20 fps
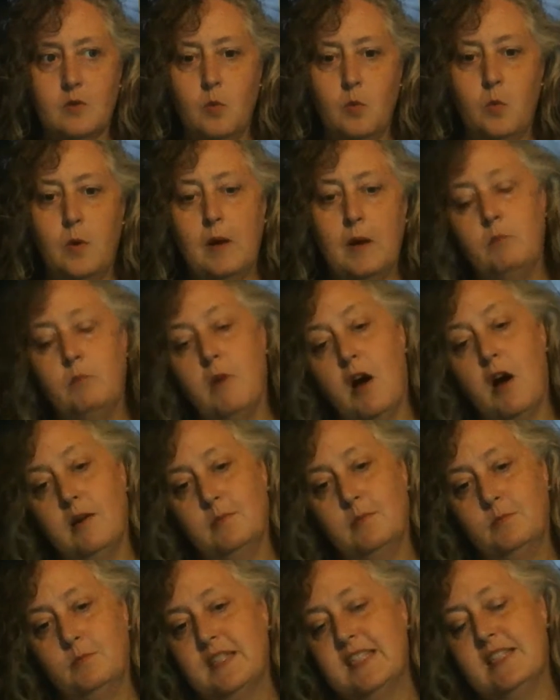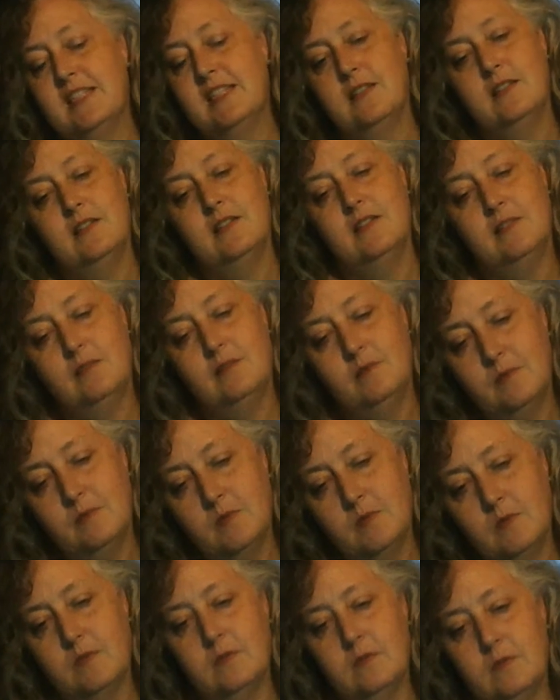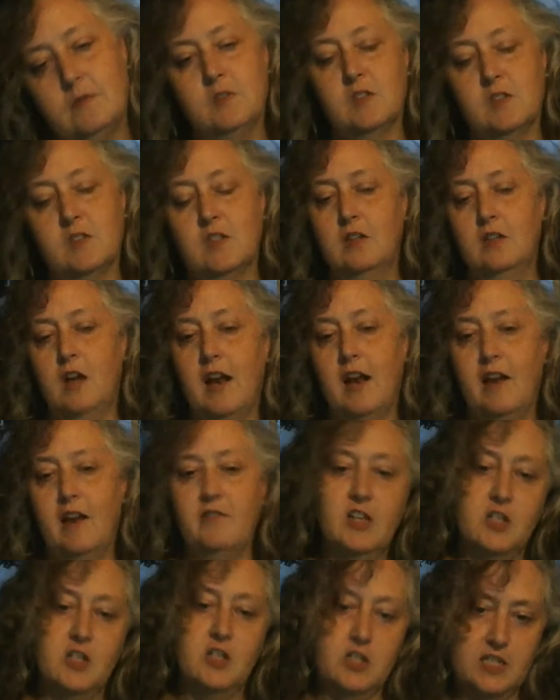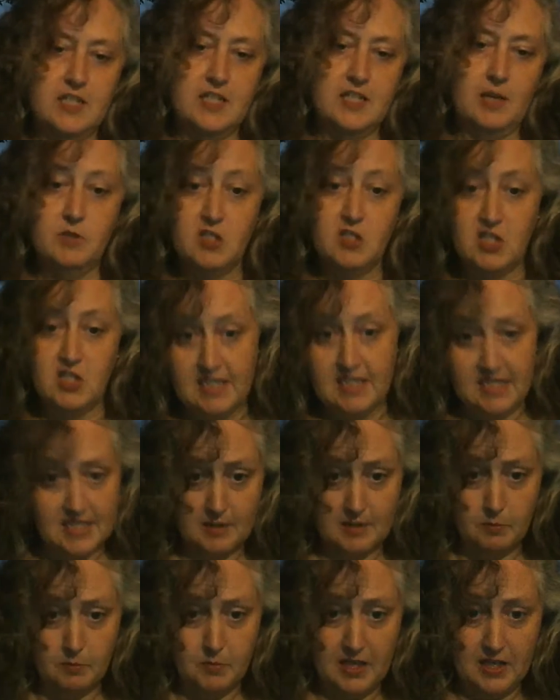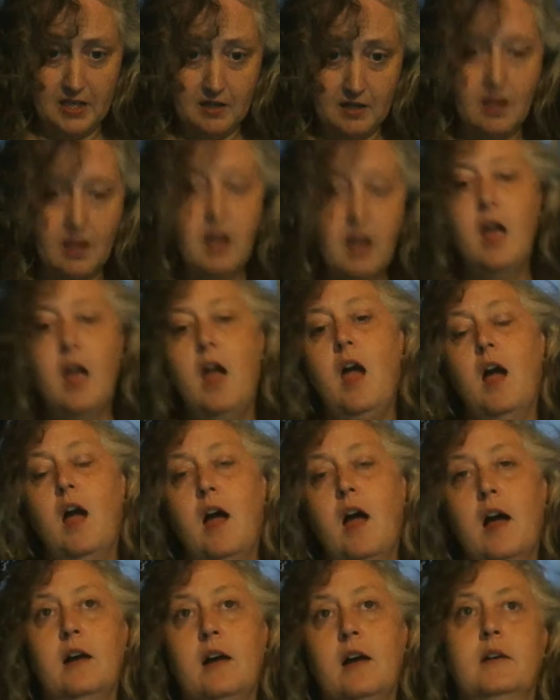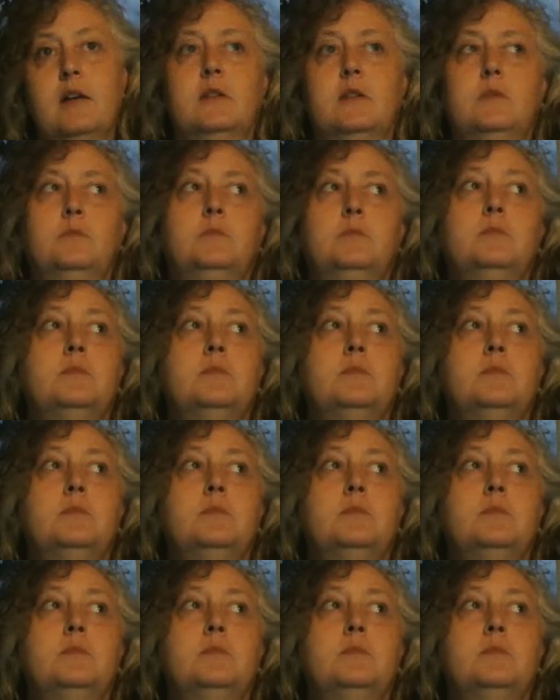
when mom's not having a good day, when she's sleeping. Um,